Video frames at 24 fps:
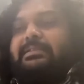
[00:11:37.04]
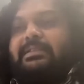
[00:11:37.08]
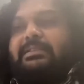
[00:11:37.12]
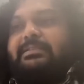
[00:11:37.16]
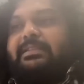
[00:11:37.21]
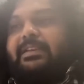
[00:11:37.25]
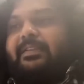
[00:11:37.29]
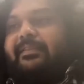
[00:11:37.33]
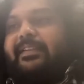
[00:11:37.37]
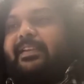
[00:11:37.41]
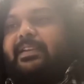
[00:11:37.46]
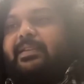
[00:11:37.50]

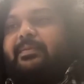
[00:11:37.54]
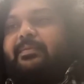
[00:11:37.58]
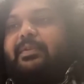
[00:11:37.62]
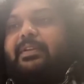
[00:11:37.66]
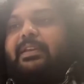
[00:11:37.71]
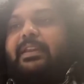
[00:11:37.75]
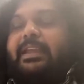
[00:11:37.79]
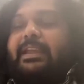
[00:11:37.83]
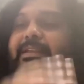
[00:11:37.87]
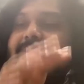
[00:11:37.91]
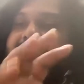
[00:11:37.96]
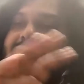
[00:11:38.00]
available
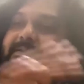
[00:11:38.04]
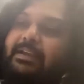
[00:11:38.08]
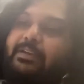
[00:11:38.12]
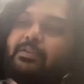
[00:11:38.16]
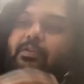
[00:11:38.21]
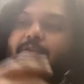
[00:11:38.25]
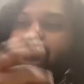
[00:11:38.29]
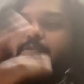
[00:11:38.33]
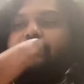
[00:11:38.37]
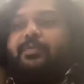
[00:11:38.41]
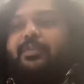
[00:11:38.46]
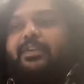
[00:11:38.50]
inside
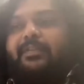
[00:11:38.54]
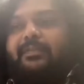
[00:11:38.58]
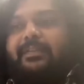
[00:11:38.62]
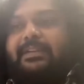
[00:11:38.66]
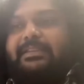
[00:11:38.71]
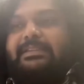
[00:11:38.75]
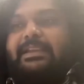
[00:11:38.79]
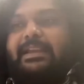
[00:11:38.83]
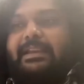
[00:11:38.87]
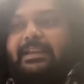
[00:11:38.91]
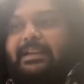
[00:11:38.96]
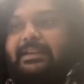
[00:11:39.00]
automotive
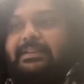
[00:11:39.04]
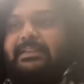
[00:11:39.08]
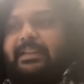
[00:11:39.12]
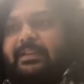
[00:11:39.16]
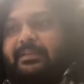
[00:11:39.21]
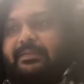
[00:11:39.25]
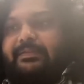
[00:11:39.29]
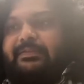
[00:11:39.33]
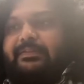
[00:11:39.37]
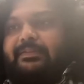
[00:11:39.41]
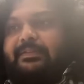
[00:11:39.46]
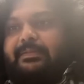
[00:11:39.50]
design
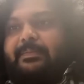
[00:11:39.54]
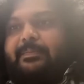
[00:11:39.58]
itself.